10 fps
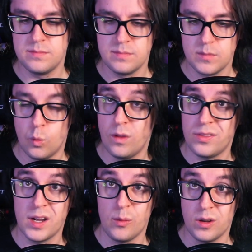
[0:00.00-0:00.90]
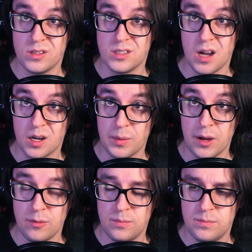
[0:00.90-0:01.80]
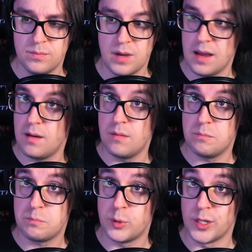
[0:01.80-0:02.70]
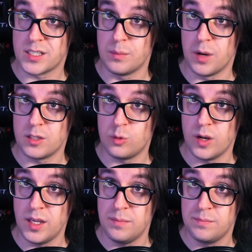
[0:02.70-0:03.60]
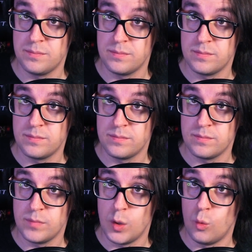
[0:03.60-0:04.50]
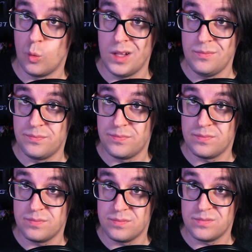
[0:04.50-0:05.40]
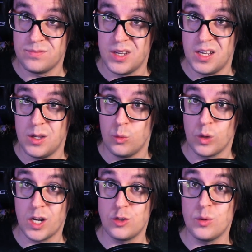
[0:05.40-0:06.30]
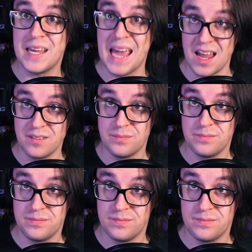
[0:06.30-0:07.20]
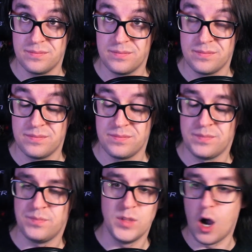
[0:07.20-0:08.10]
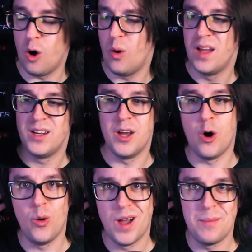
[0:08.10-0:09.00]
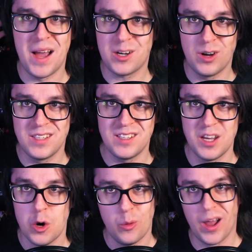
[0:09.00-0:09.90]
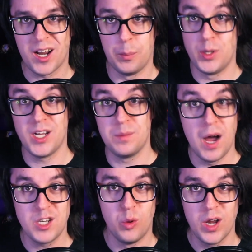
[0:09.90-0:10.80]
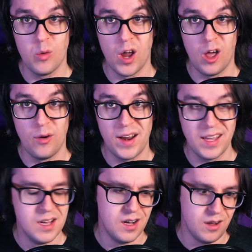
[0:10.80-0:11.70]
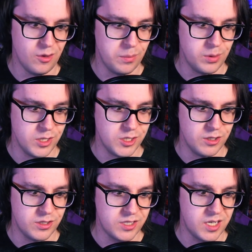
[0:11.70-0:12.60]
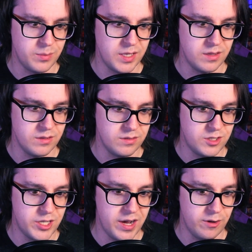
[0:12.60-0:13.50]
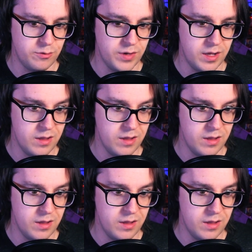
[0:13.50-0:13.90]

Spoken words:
One thing I wanted to talk about. Predicted Mod 20? Well, we're going to do it again. No, I'm not crazy. We're not going to predict Mod 21 already, although I'm pretty sure it's going to be the Shadowfell.